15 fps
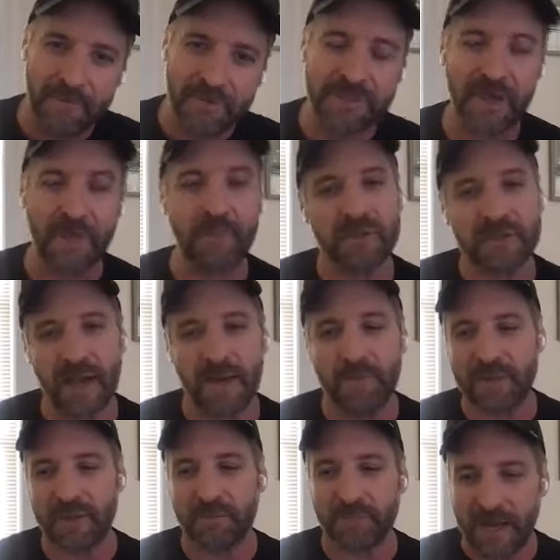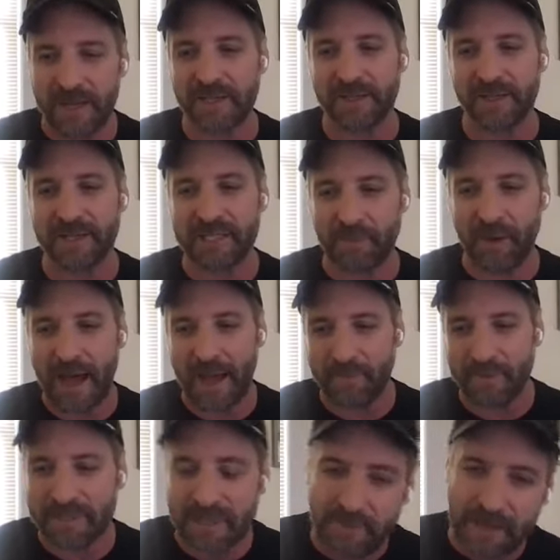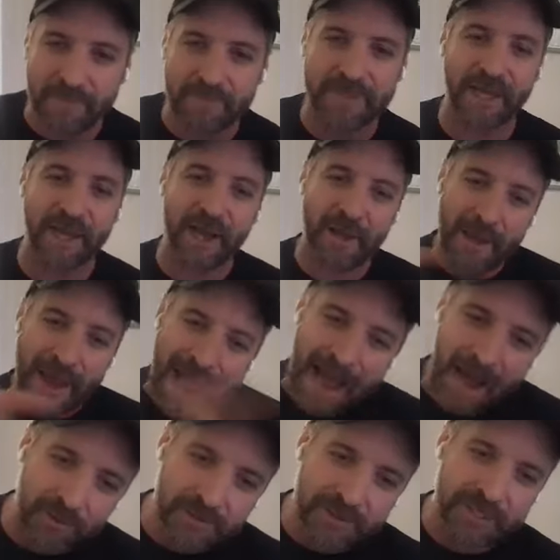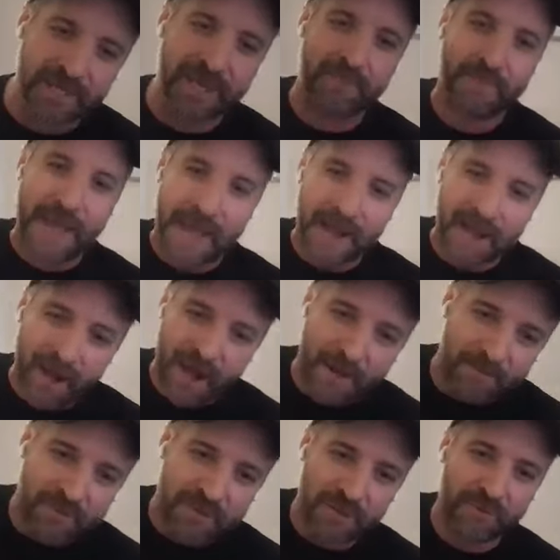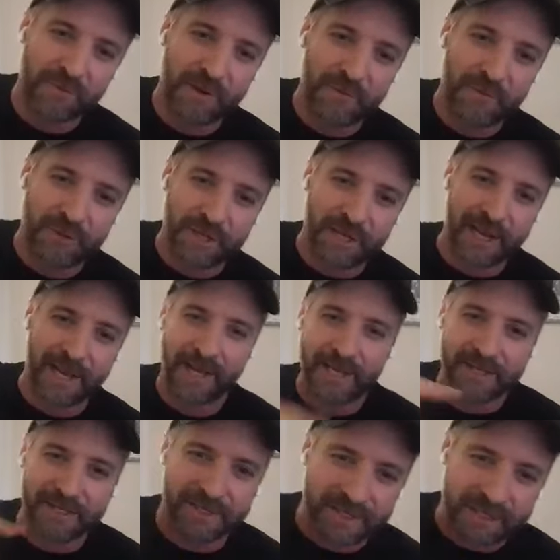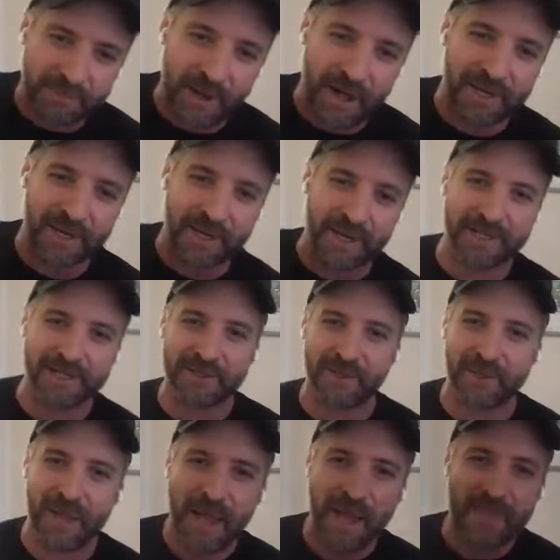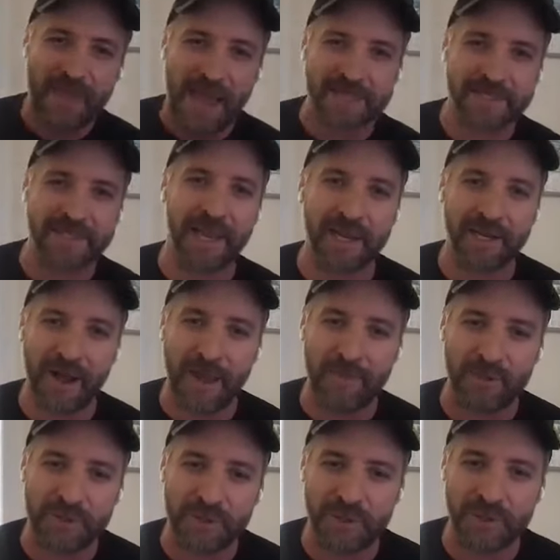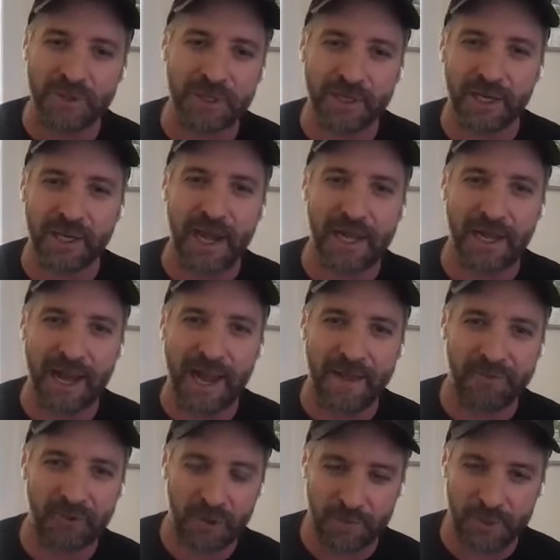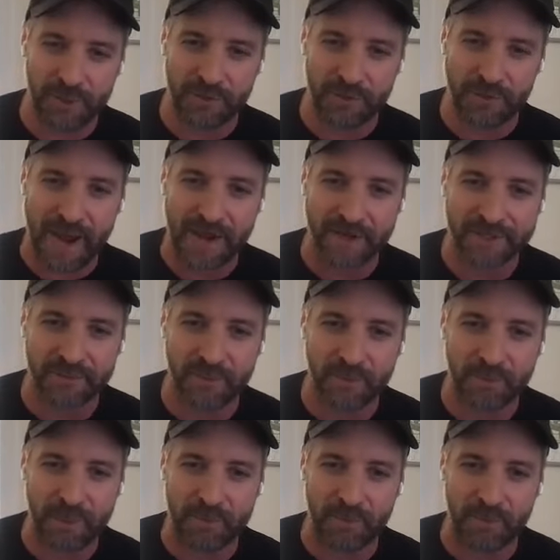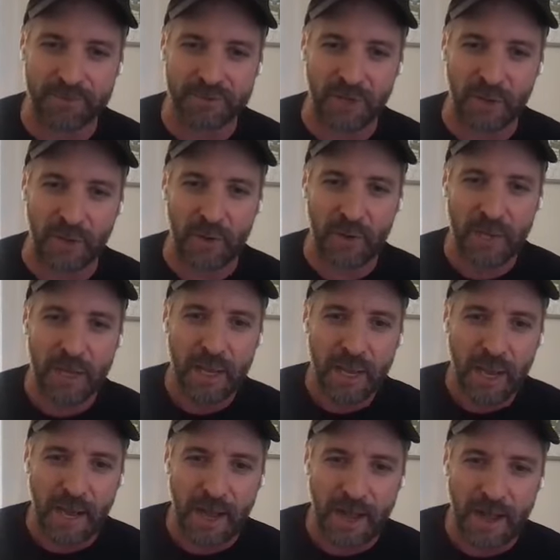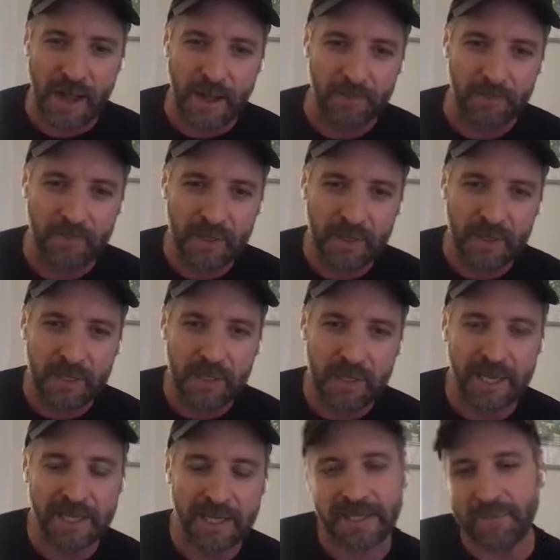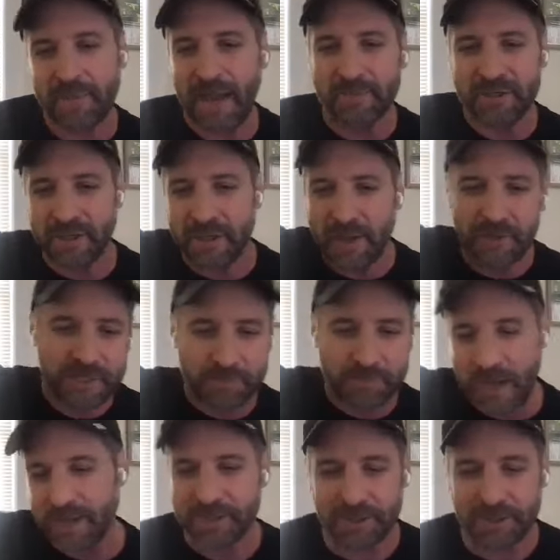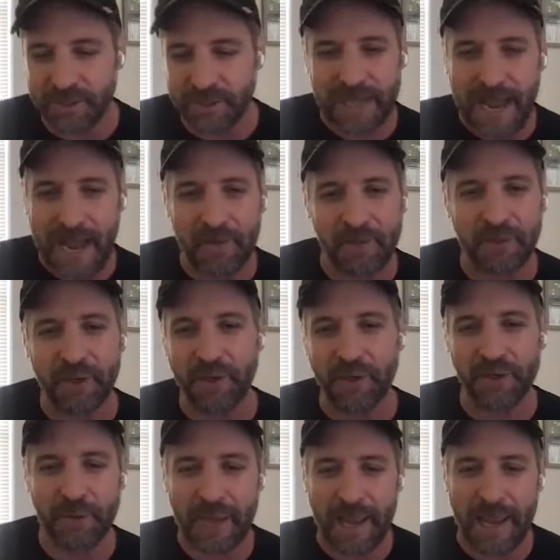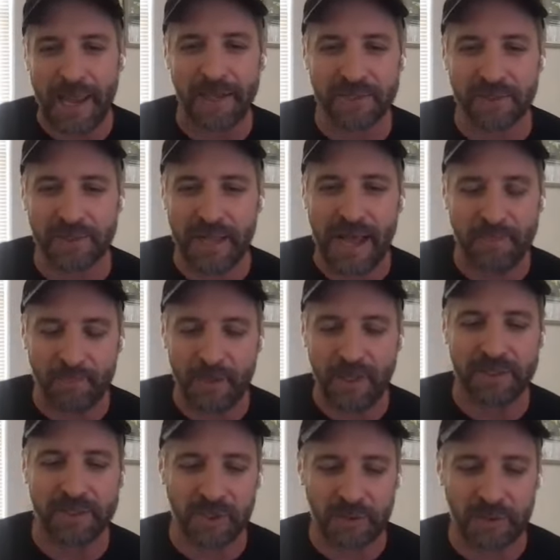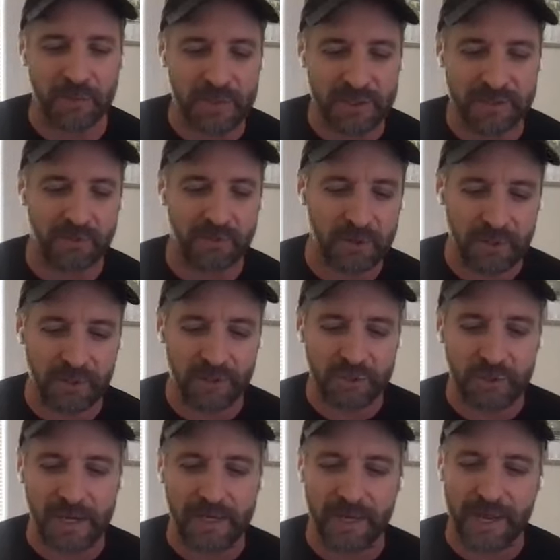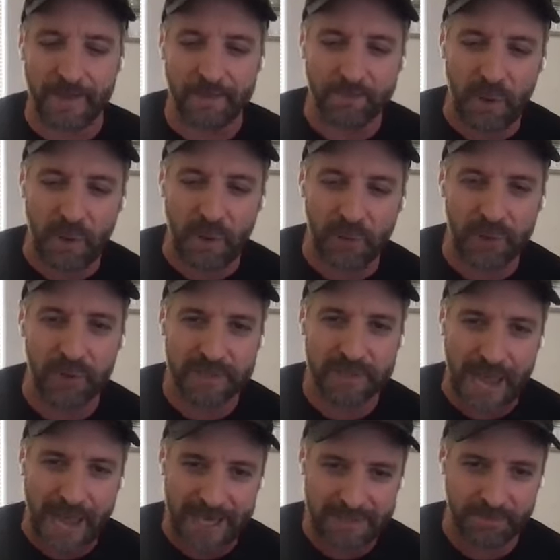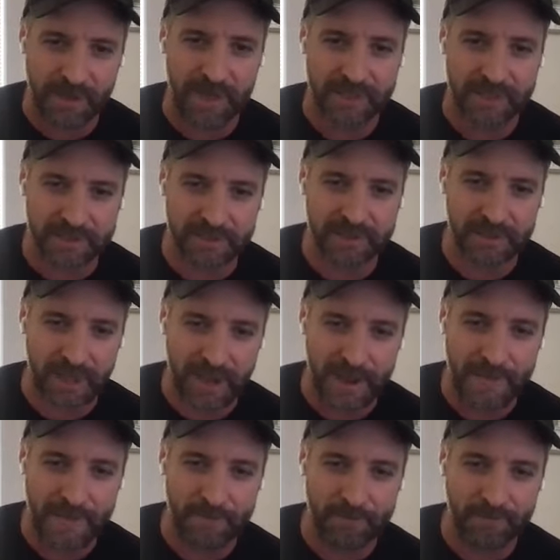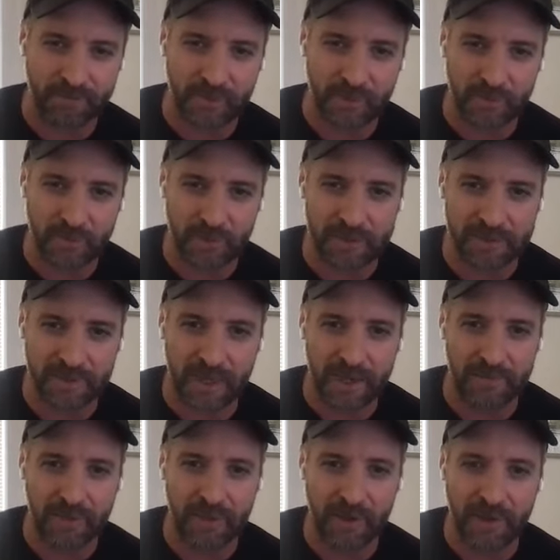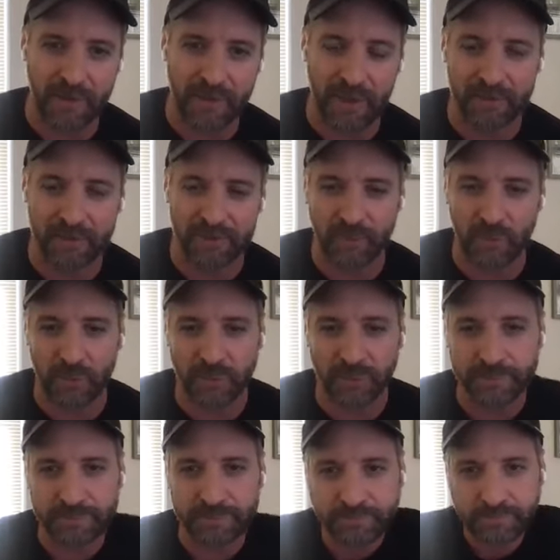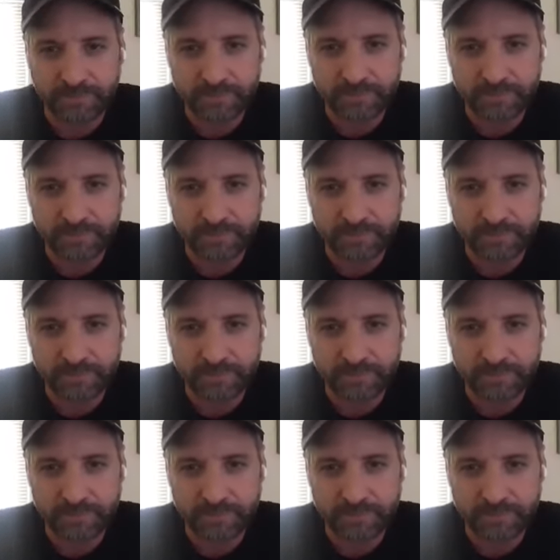come. Some depends on the spot, but sometimes they come out to get back up to river to get into the spot again. So that's like an opportunity to kind of have human interaction with people. So and sometimes the other spots are just out there and you can't do that. But so it was, trying to get both of those aspects was, I thought was important.